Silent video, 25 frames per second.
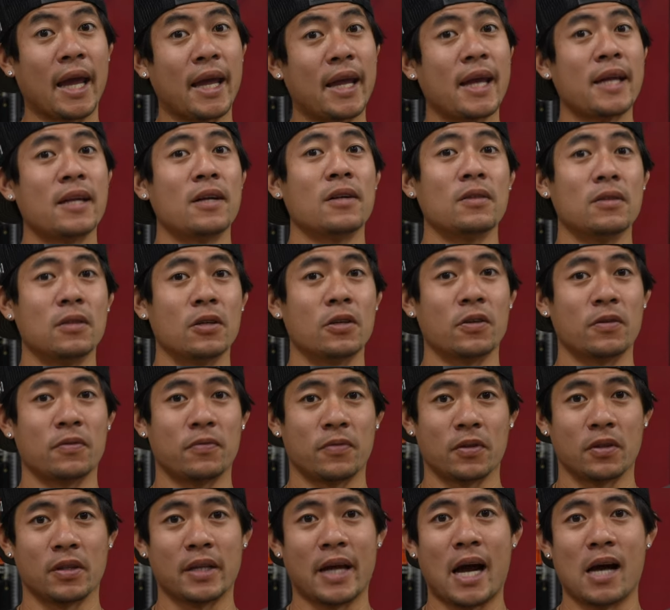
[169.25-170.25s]
and alert
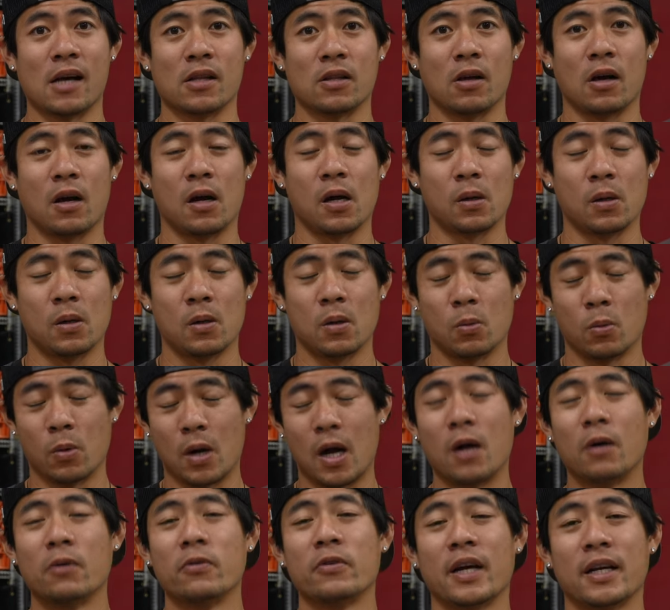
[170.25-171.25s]
for that long
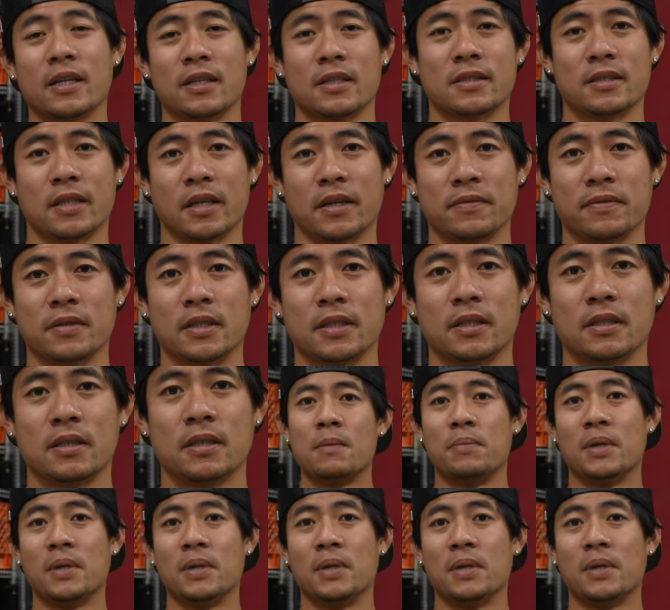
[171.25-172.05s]
while riding safely.